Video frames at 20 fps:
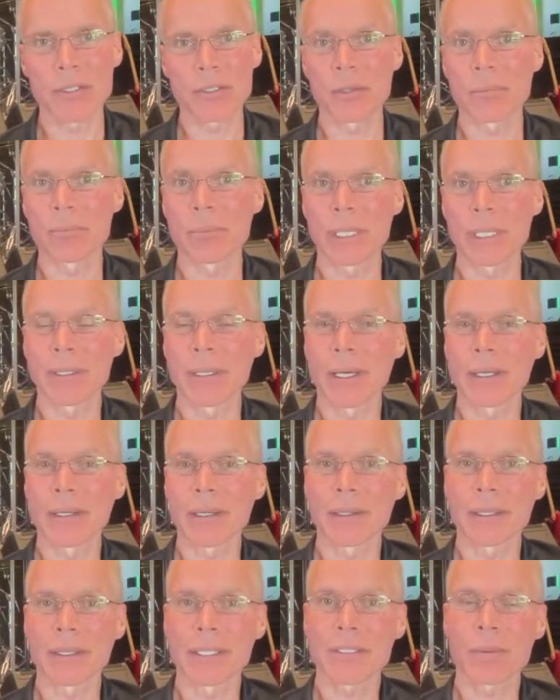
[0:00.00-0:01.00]
should be done
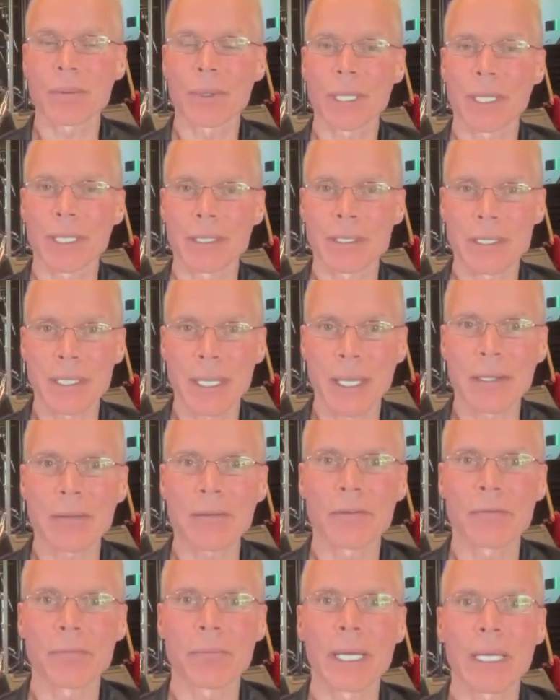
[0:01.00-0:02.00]
at least with the
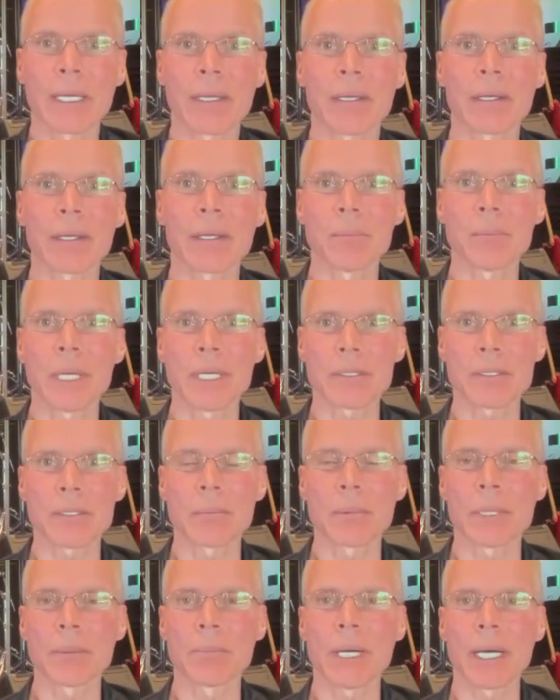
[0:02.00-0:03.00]
intent of making it
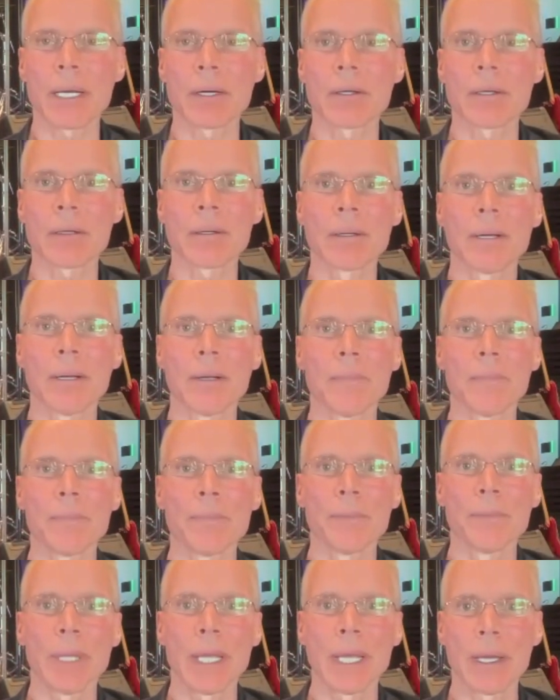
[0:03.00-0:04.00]
measurably better,
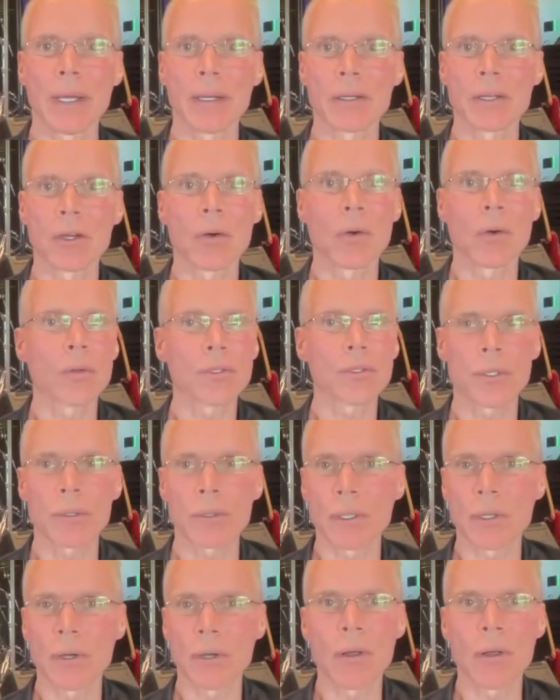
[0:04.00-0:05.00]
and
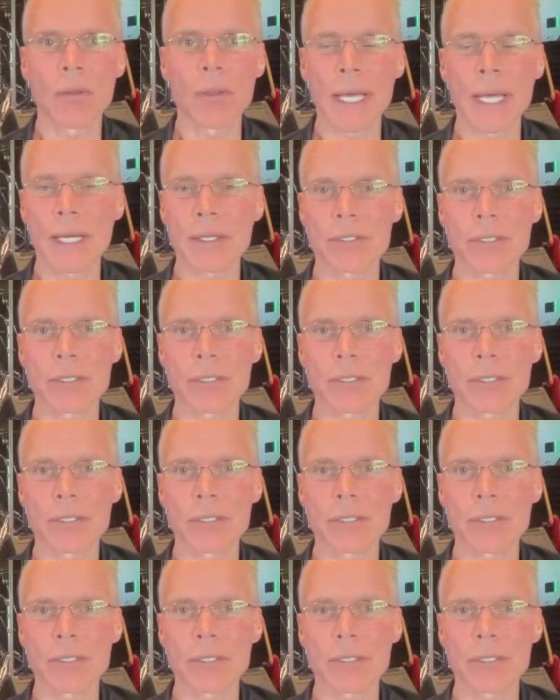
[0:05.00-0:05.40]
culture and all that